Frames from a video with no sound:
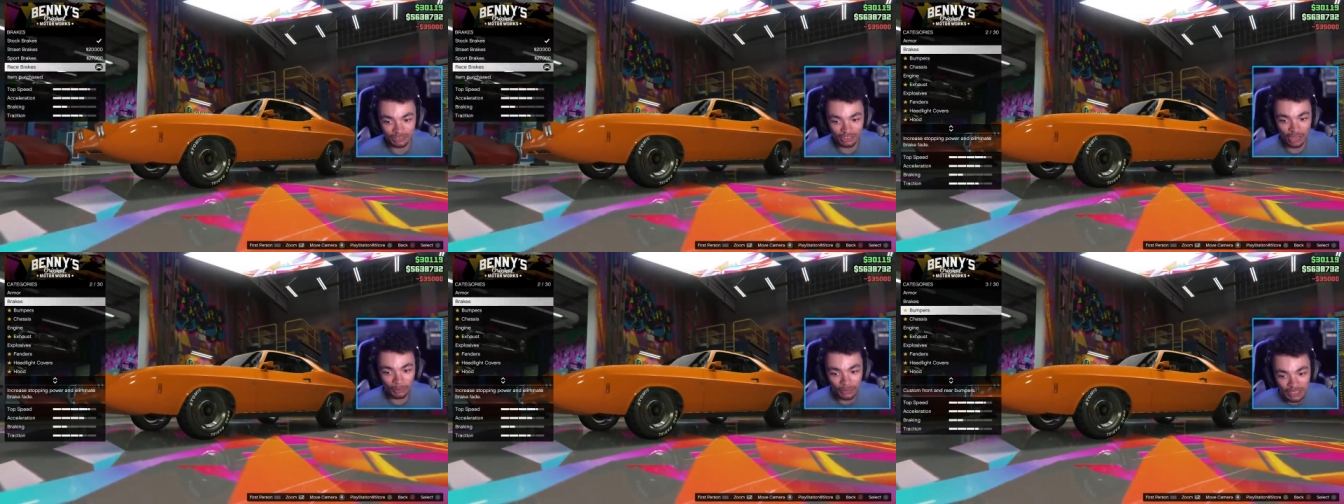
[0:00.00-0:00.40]

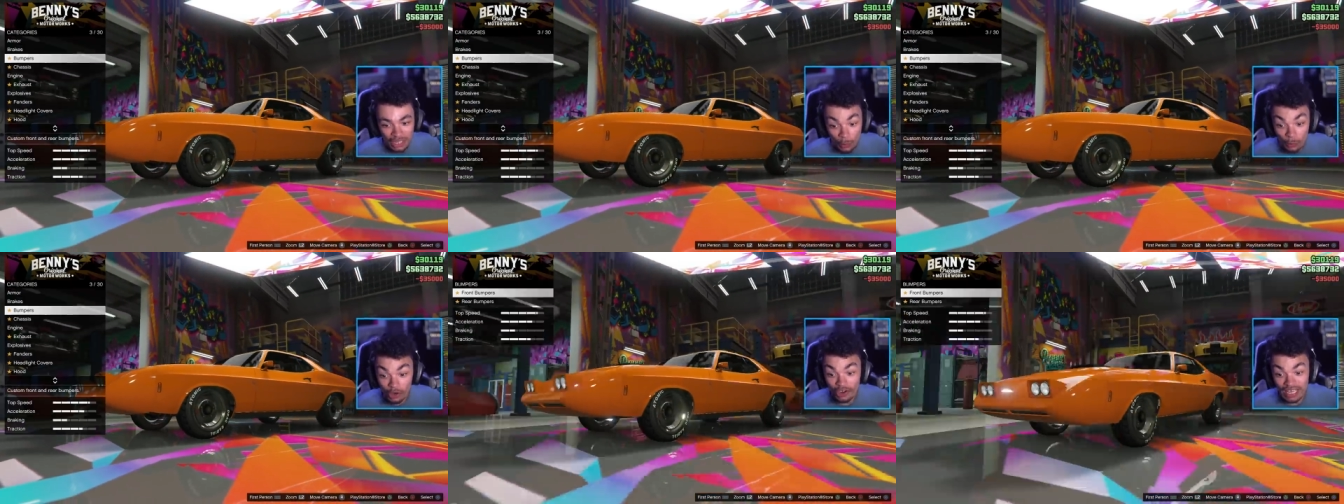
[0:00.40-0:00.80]
So
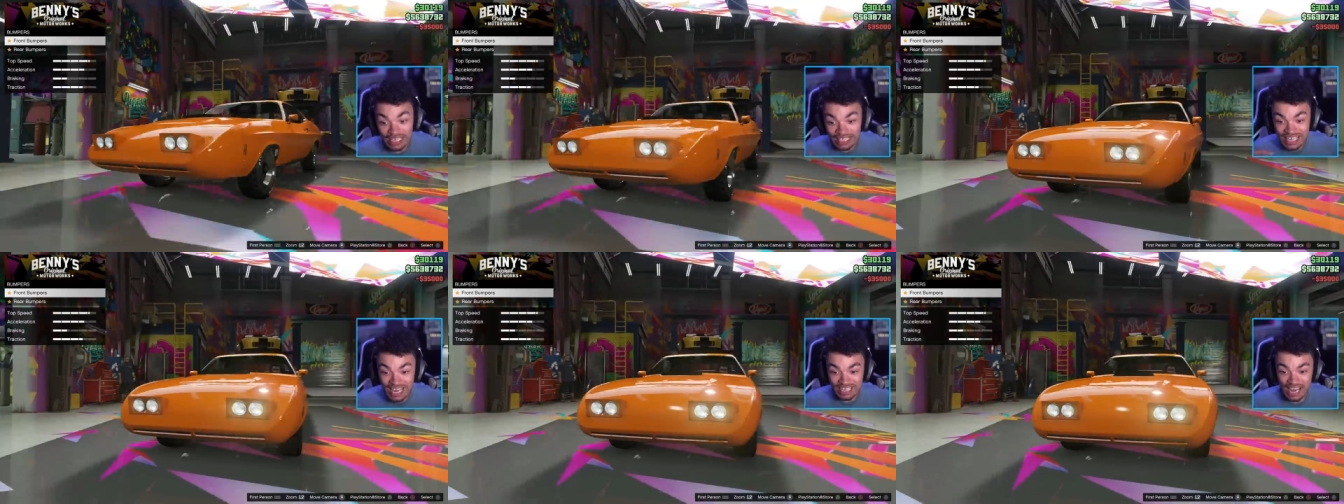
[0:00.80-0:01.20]
we already
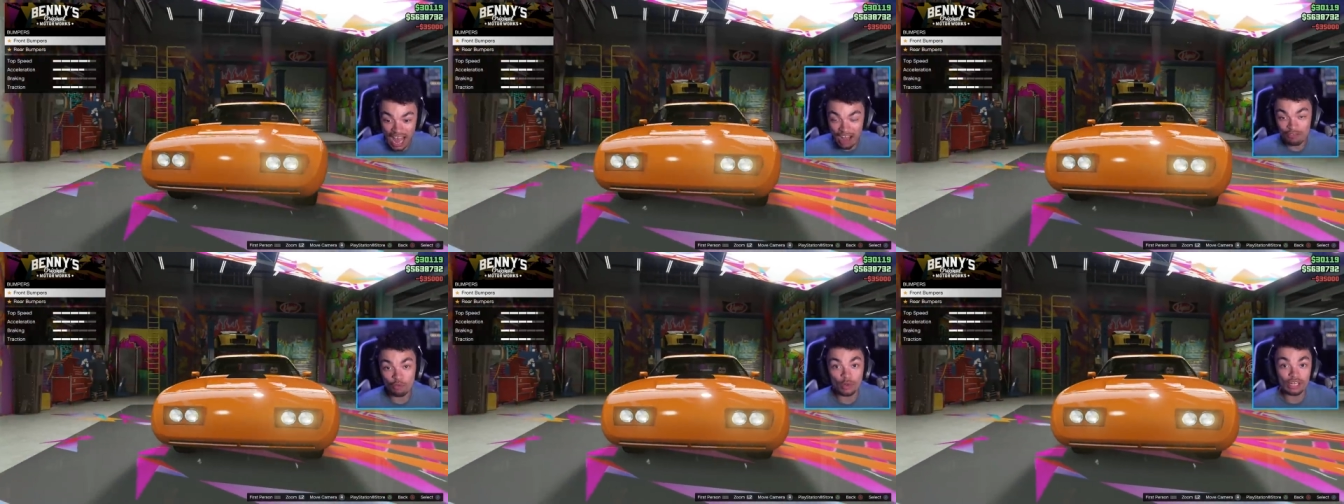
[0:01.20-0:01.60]
did
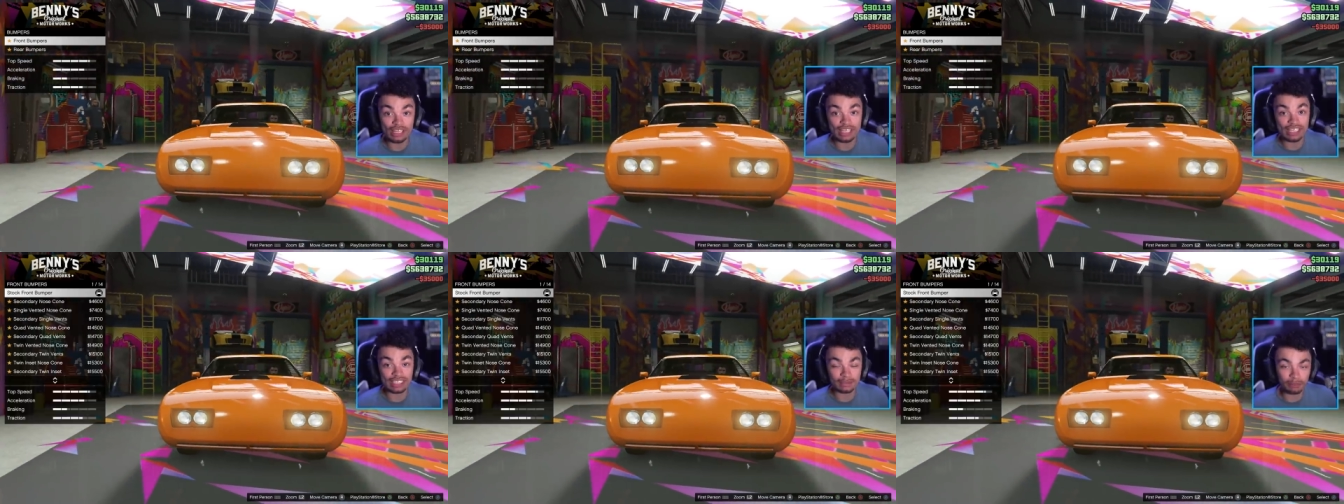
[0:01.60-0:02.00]
have one
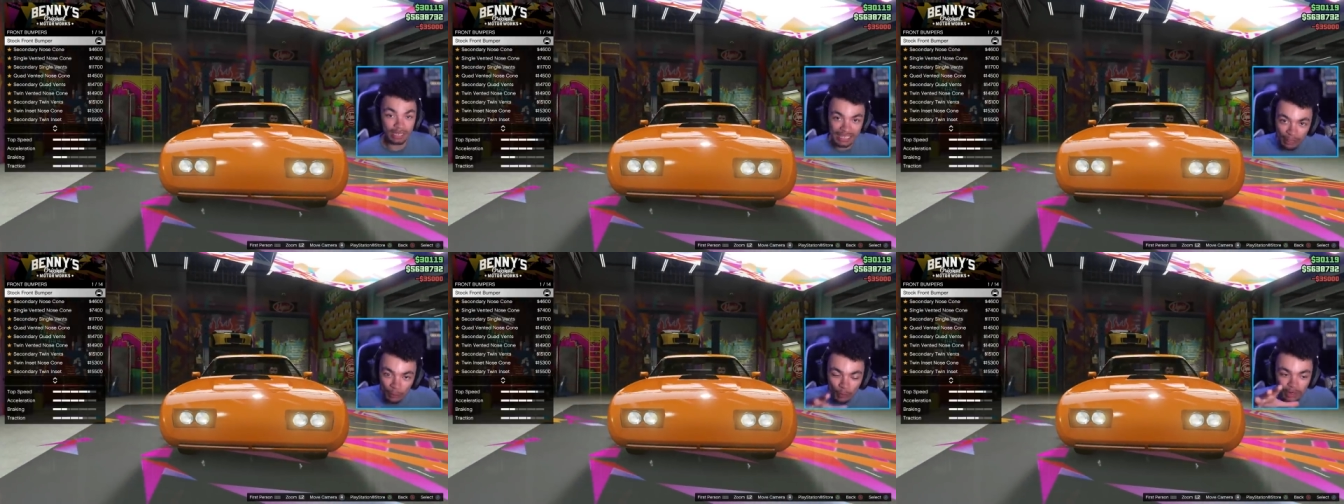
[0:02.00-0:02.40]
of these, but
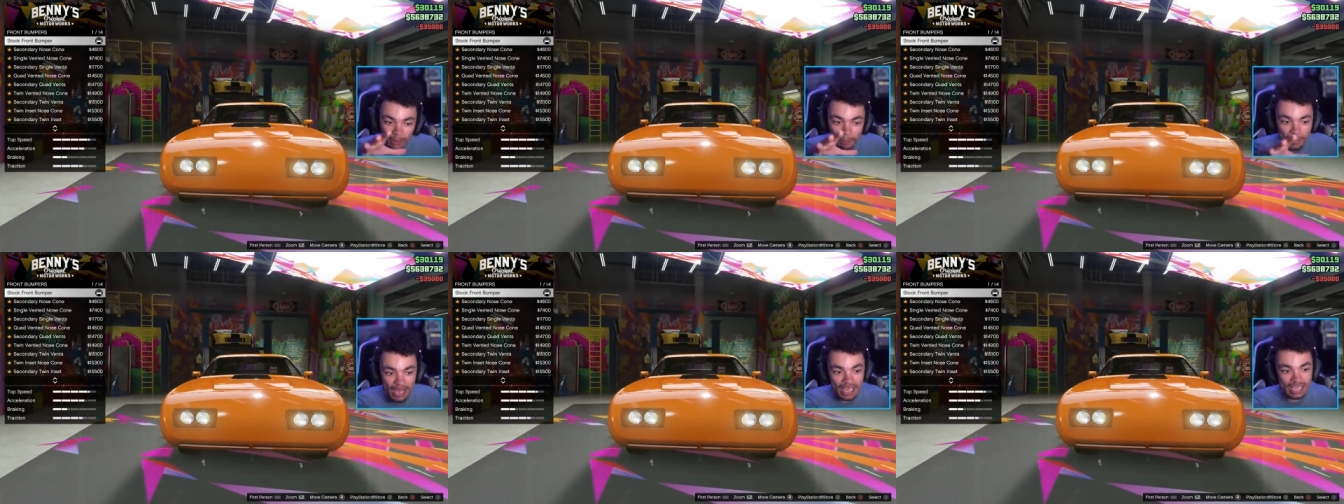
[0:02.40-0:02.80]
I didn't want to
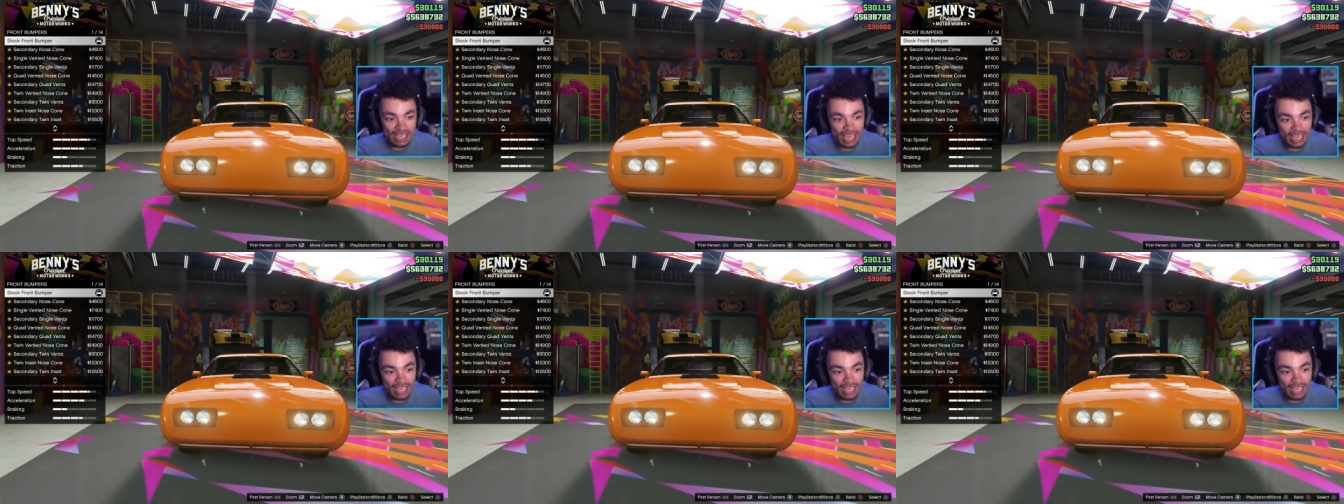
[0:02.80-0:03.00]
make